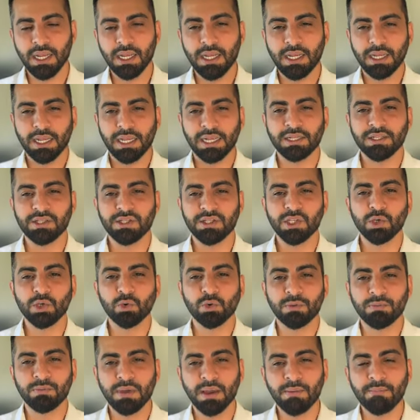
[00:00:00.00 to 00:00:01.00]
And so you
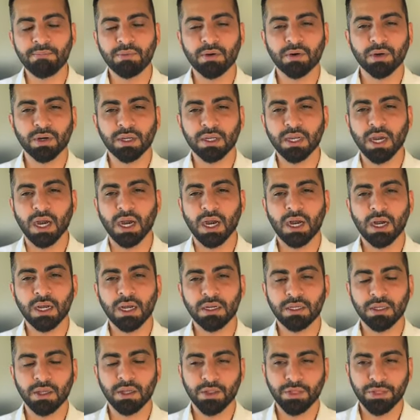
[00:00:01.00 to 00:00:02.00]
remember
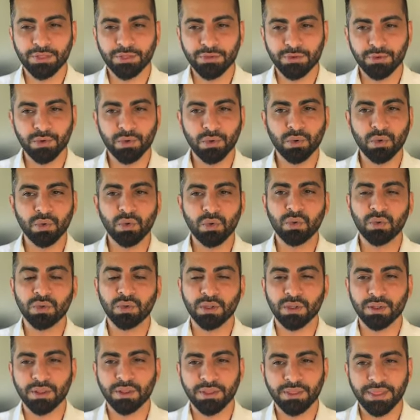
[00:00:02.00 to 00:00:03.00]
God through
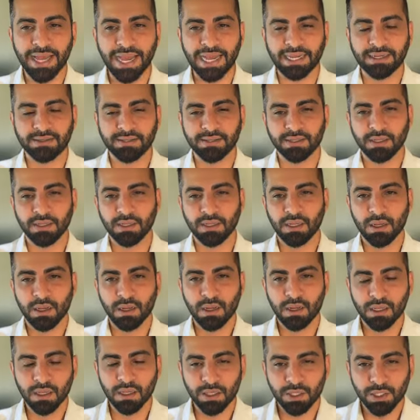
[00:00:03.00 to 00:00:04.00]
that
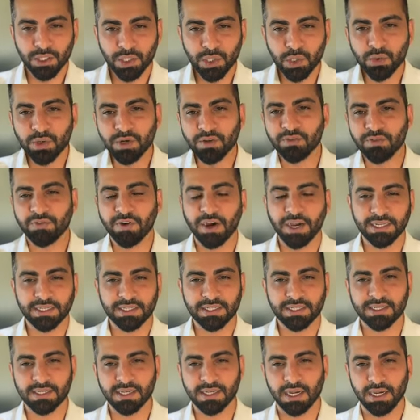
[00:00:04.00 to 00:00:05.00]
unified
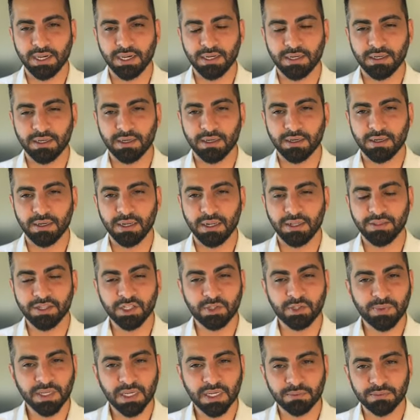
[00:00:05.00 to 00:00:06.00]
sign. And this
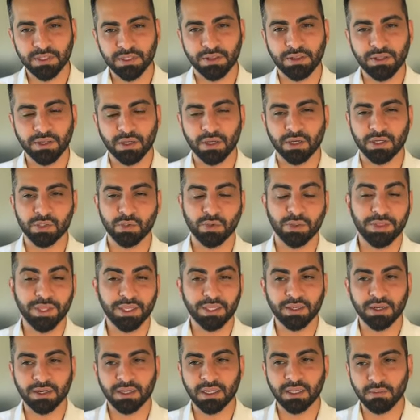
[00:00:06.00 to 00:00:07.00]
becomes a dhikr. So the
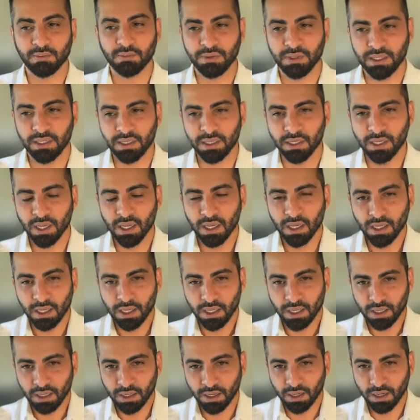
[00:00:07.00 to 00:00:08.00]
dhikr can be
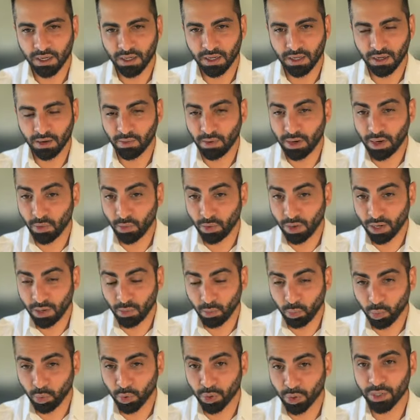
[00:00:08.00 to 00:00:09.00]
a
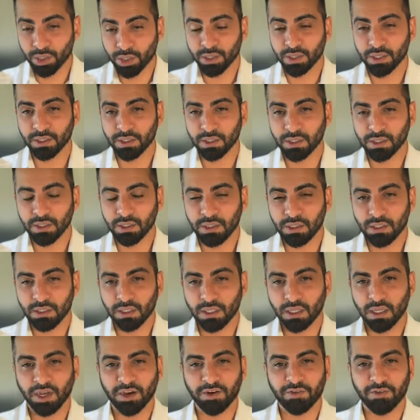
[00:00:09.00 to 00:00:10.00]
word,
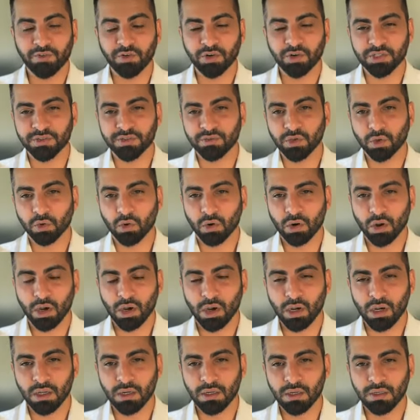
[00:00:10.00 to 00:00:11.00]
a verse of the
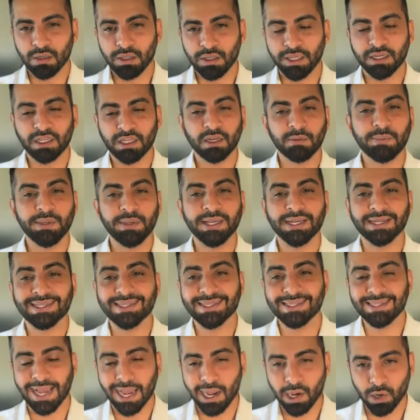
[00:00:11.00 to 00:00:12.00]
Quran. It could be a
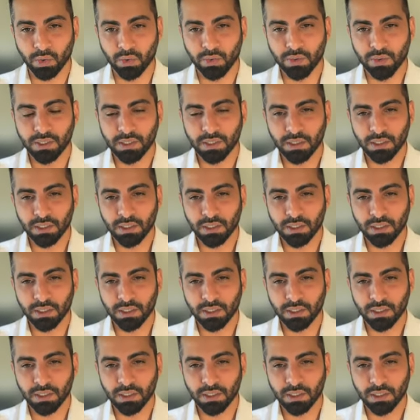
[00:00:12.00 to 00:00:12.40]
sound.